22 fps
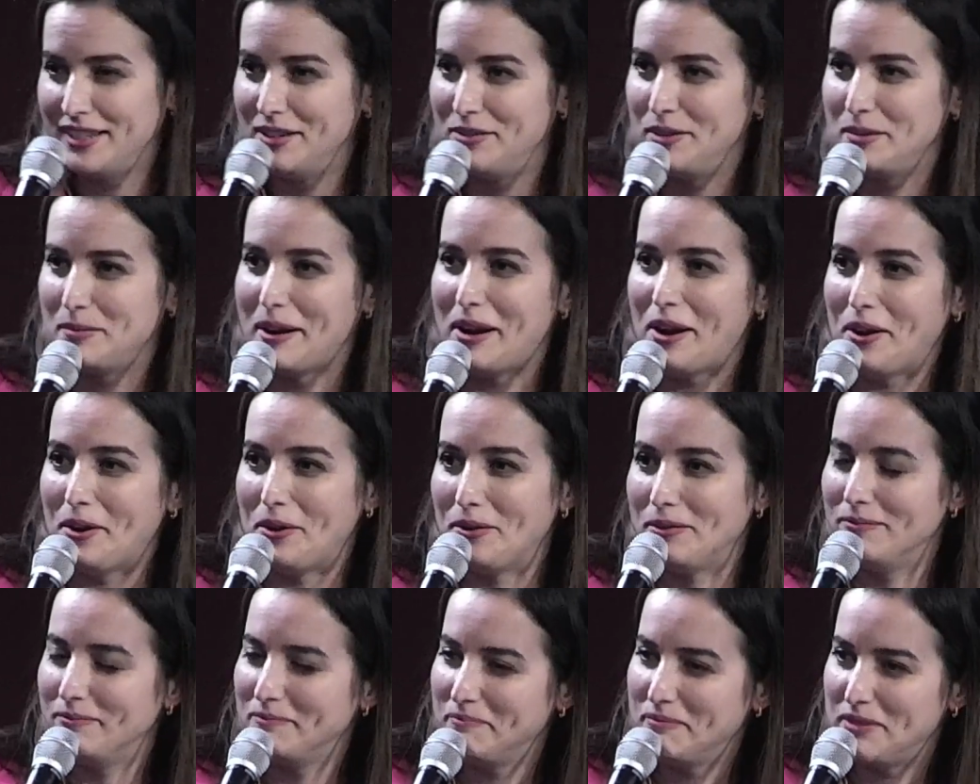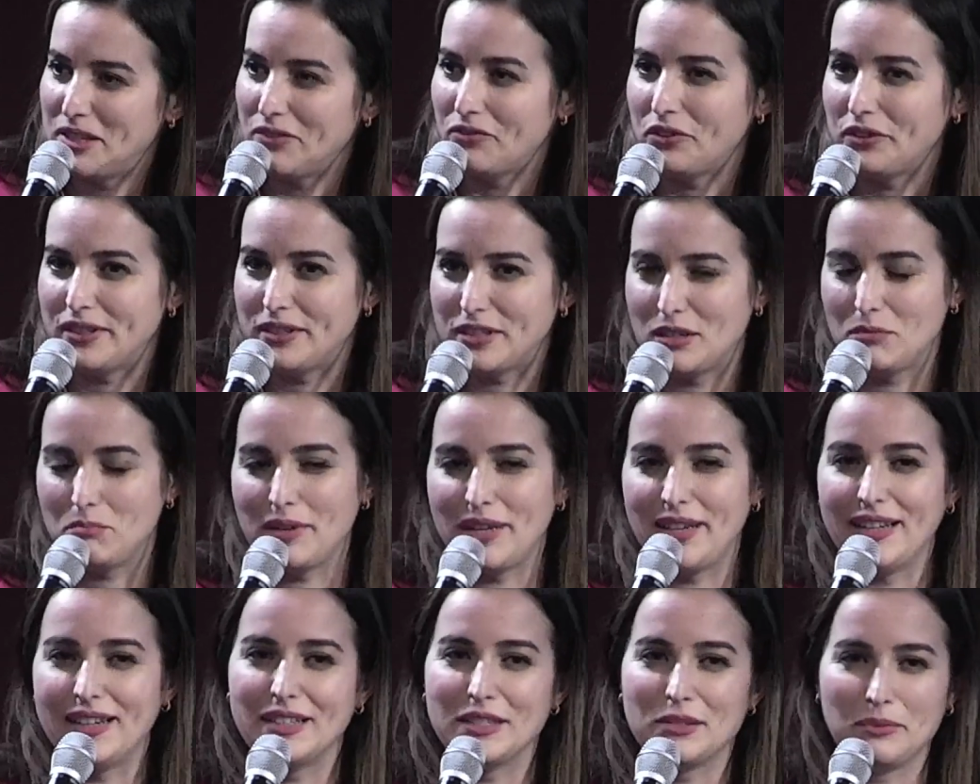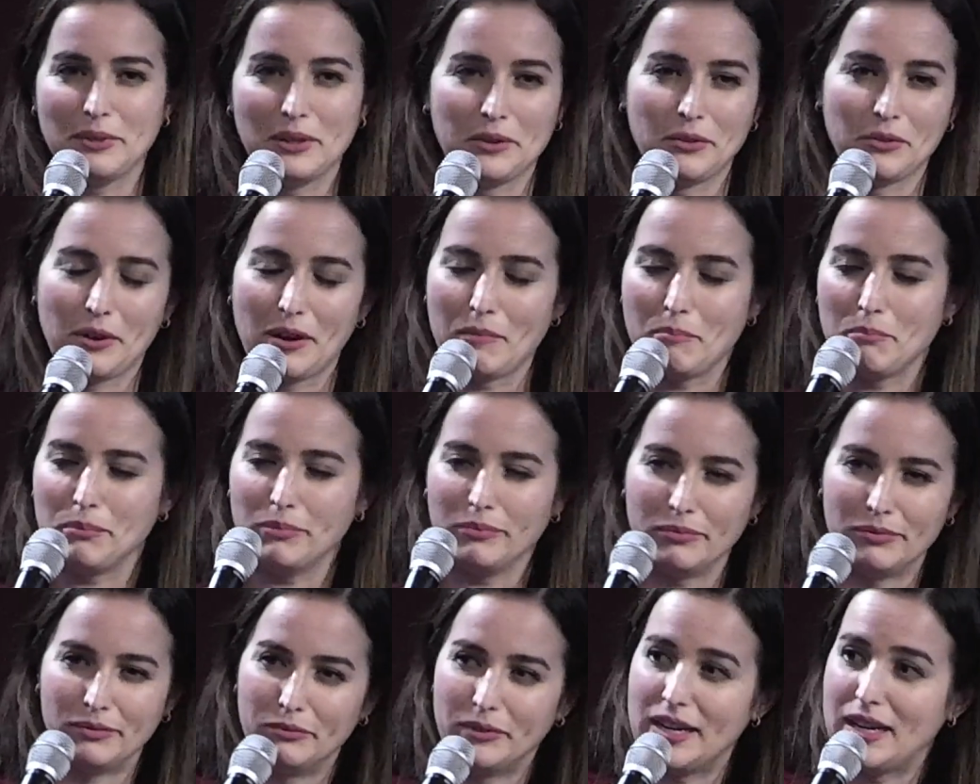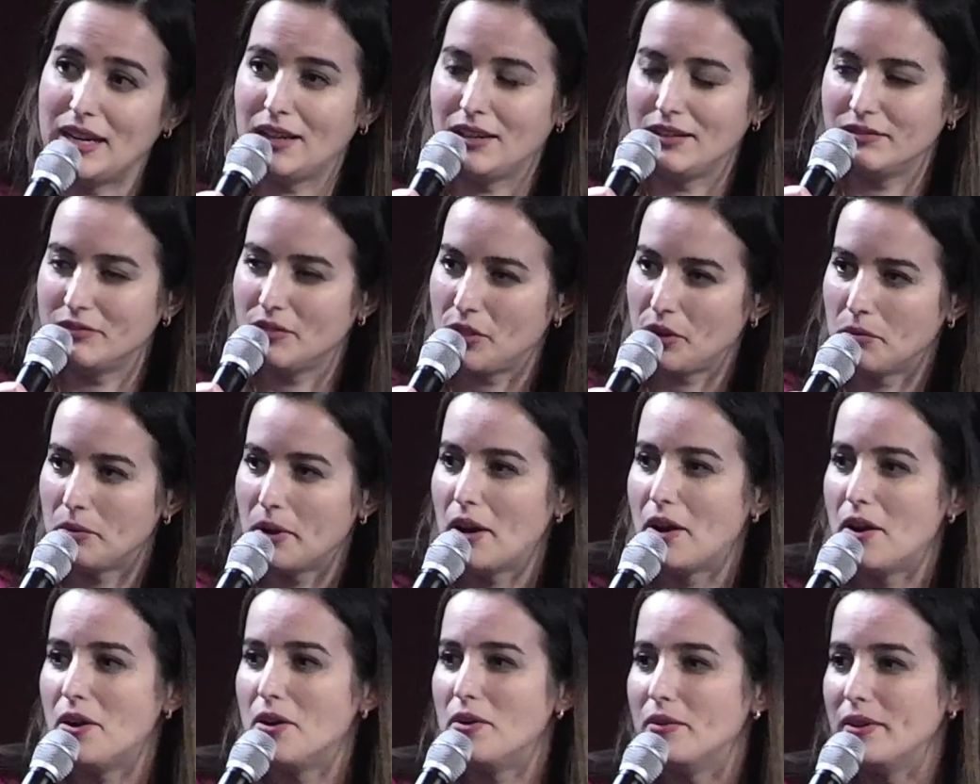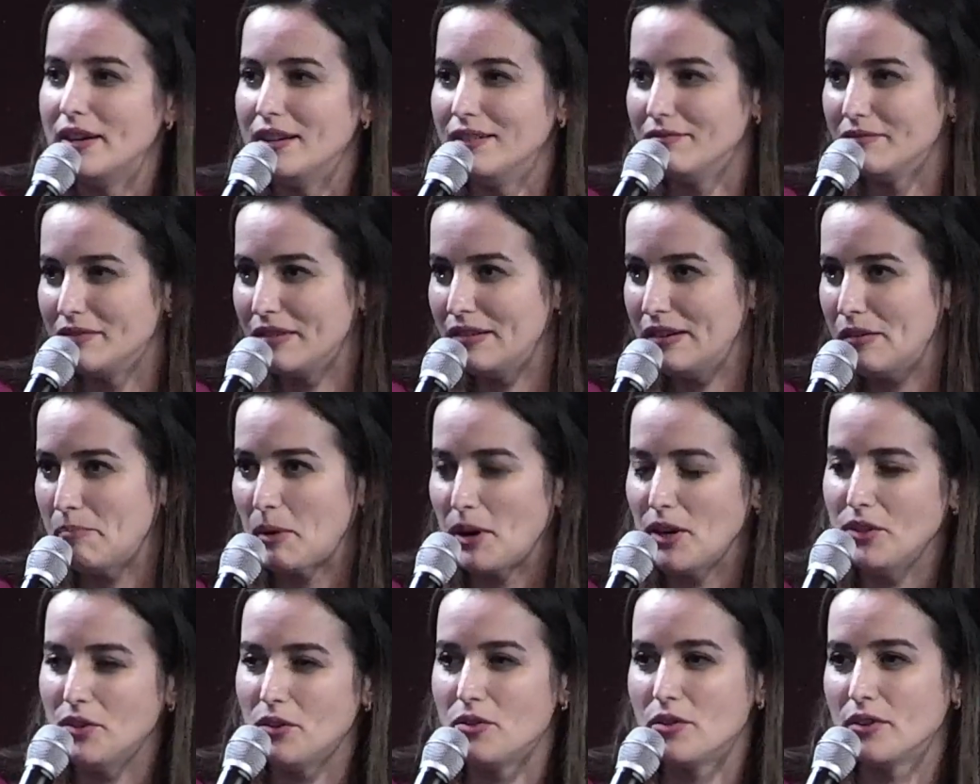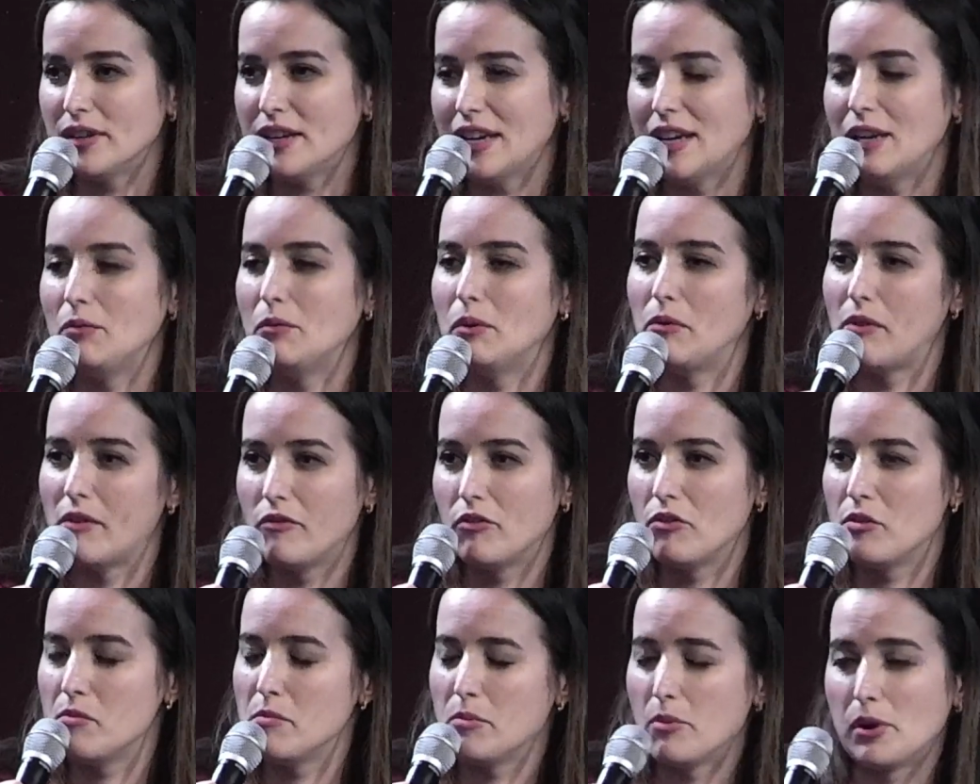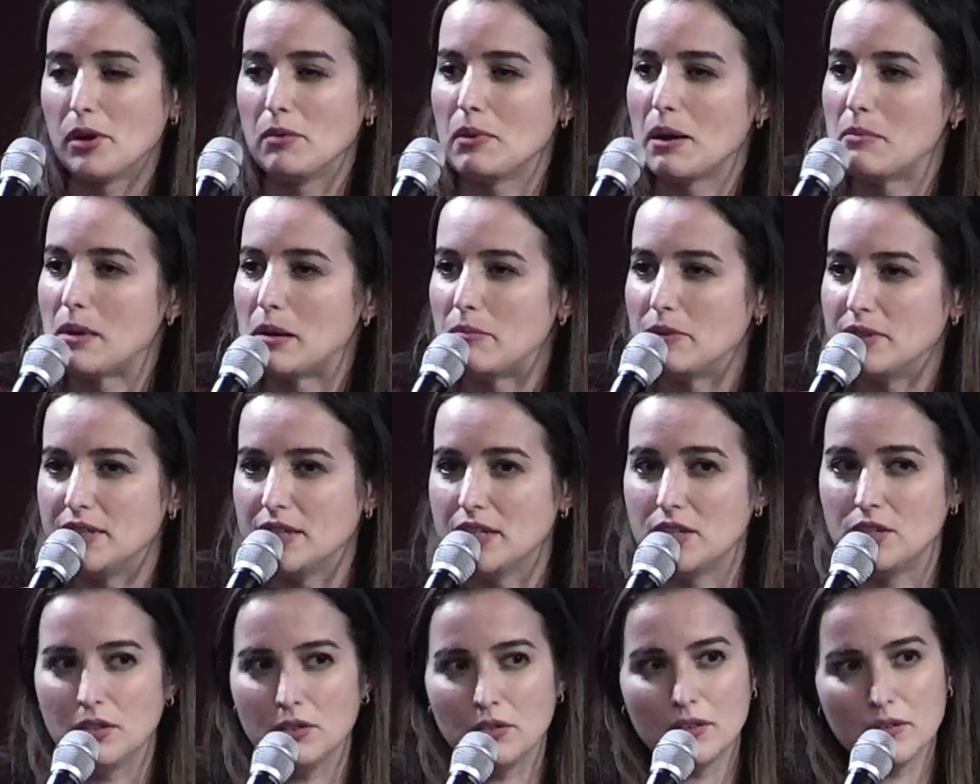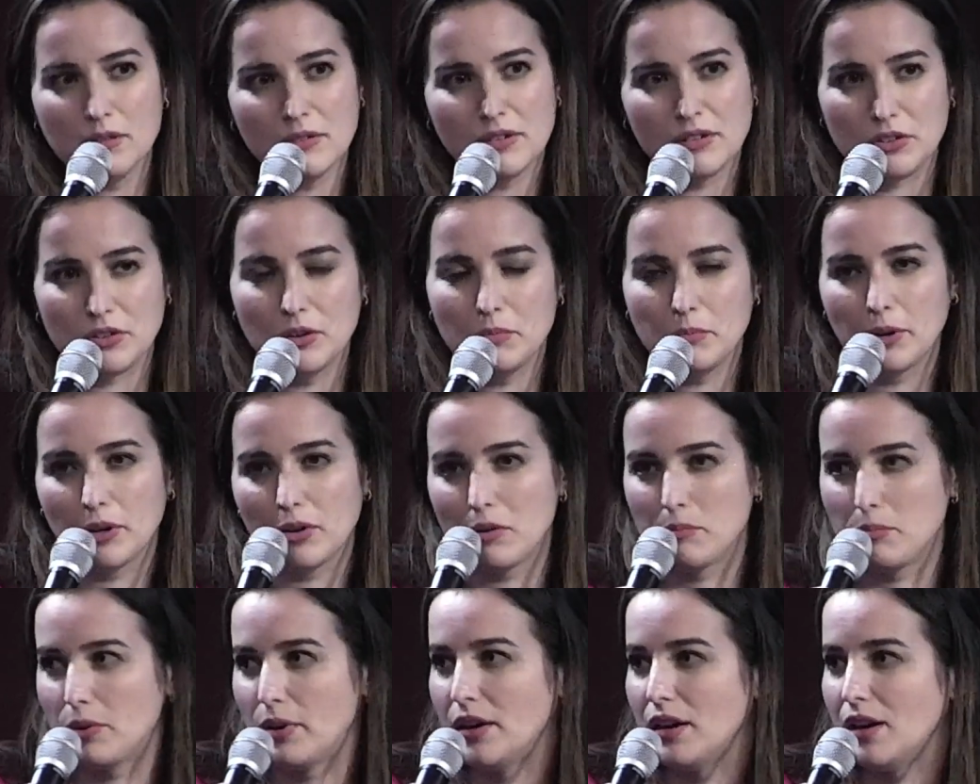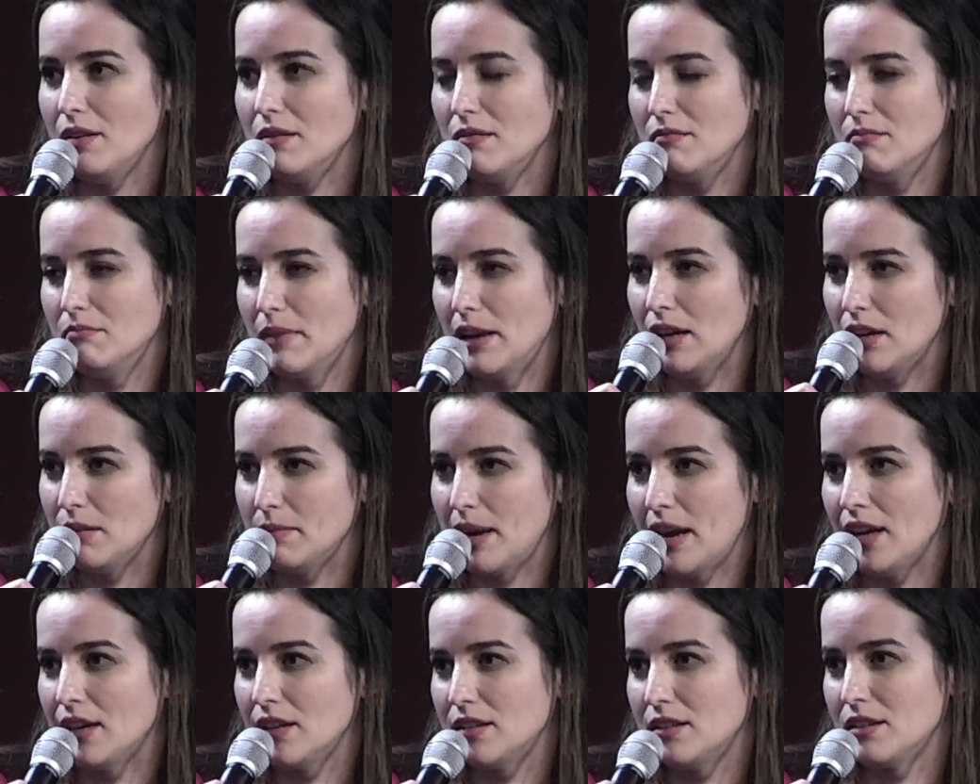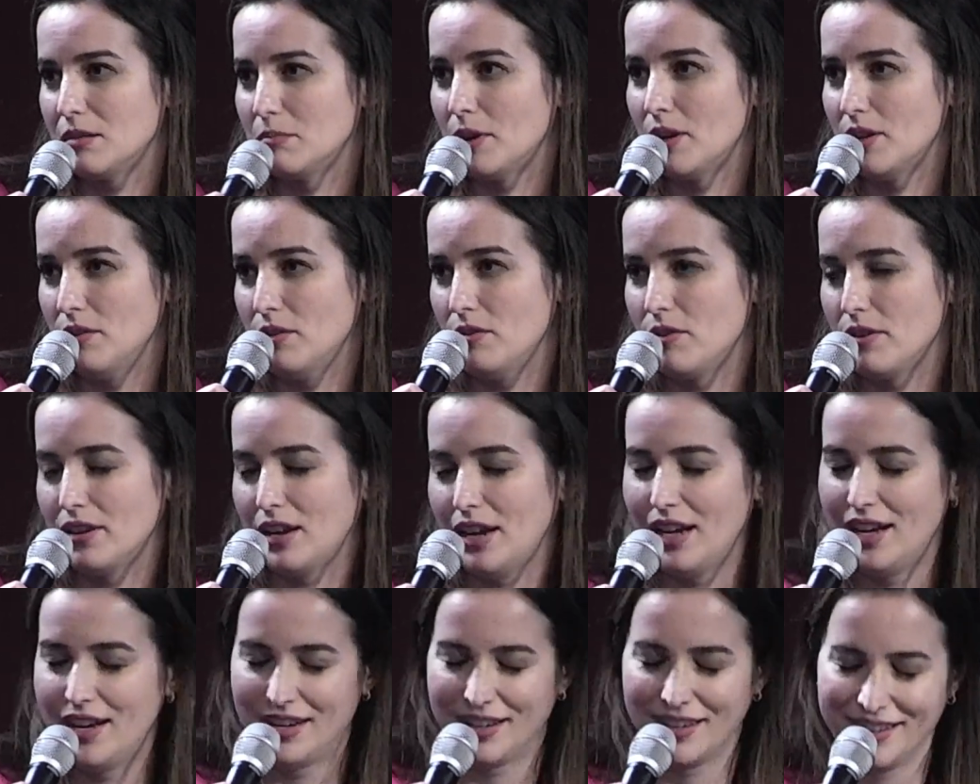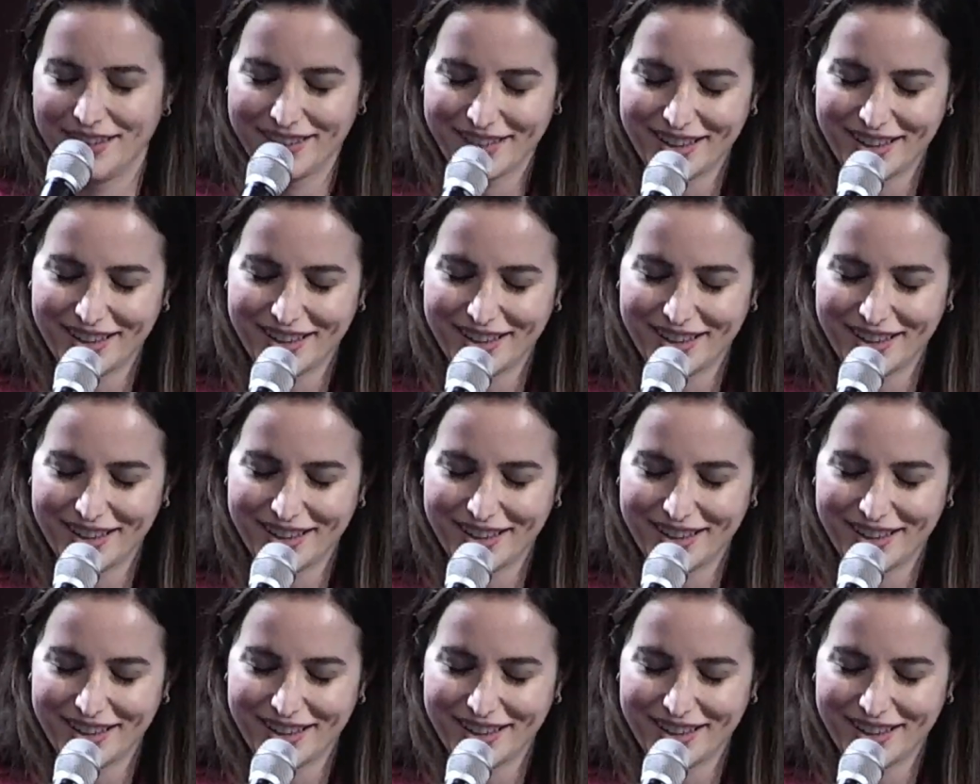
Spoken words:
It's my own civil disobedience. We grew up reading Thoreau and Martin Luther King. Whenever we were bored, my mom would say, do a book report on Malcolm X or Martin Luther King.